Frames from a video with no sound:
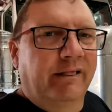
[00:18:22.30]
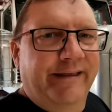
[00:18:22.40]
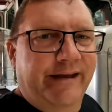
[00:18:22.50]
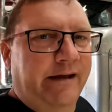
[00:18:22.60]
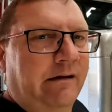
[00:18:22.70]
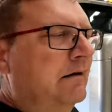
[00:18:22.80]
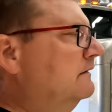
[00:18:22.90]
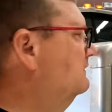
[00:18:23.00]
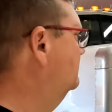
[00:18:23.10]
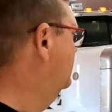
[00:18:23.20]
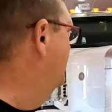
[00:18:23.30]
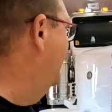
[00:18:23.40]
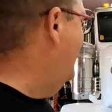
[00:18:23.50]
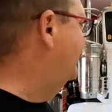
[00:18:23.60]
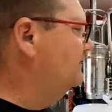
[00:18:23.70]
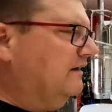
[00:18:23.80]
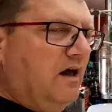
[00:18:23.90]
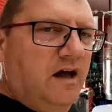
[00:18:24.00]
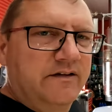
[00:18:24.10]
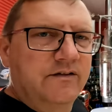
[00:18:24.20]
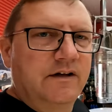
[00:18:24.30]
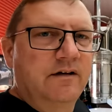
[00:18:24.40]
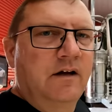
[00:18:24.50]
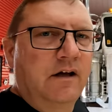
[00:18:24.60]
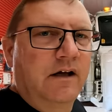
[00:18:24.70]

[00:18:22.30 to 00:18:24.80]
thing. You know, it idled lots, and